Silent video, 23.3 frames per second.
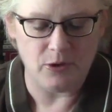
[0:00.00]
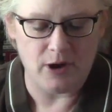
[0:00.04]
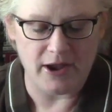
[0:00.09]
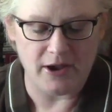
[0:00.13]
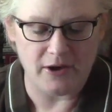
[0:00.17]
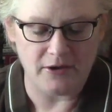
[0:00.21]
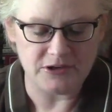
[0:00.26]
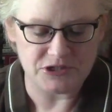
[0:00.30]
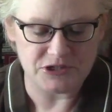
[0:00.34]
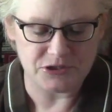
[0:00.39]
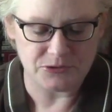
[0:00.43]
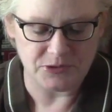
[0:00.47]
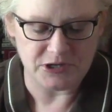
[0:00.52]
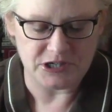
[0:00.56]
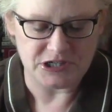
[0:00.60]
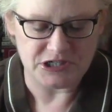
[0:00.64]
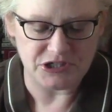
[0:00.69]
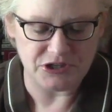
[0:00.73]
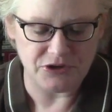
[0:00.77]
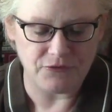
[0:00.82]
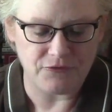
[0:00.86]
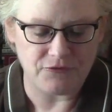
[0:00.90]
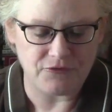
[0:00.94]
I'm going to read
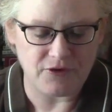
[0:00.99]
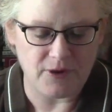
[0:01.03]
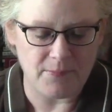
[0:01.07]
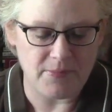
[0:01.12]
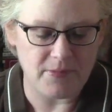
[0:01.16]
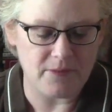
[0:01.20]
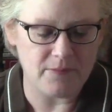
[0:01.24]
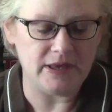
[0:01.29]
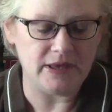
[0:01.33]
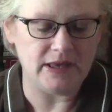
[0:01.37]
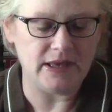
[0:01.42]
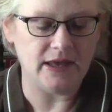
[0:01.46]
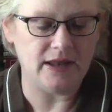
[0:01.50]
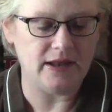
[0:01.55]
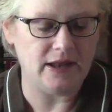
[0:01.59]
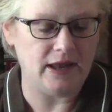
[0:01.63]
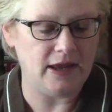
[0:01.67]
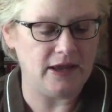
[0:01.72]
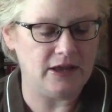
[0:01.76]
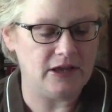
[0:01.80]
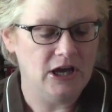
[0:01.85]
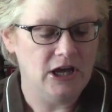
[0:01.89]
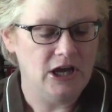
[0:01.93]
to you from the
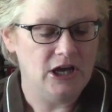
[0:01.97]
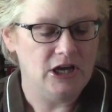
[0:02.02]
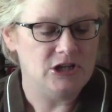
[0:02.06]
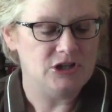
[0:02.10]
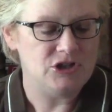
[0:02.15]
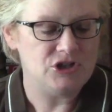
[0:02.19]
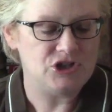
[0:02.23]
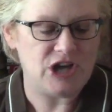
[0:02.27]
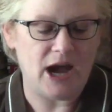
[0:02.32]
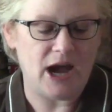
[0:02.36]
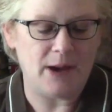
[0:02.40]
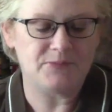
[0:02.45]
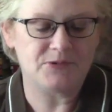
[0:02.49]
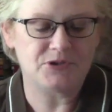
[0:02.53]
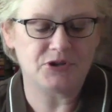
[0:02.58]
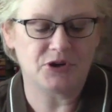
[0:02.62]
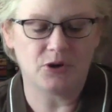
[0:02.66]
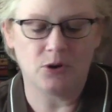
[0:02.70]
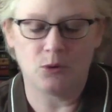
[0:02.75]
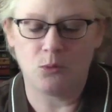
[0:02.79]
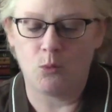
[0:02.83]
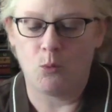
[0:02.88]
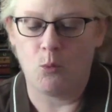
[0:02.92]
beginning.
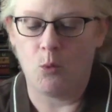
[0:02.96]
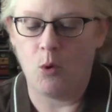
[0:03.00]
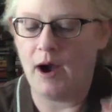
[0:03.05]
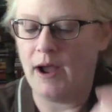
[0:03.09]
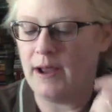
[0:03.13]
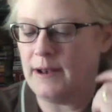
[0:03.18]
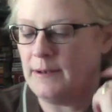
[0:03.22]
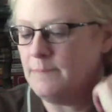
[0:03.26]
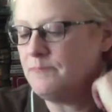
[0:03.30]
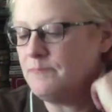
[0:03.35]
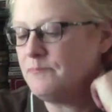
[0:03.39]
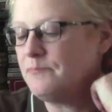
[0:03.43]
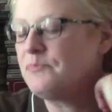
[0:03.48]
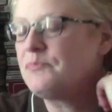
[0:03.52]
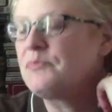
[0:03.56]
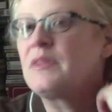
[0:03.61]
Chapter 1.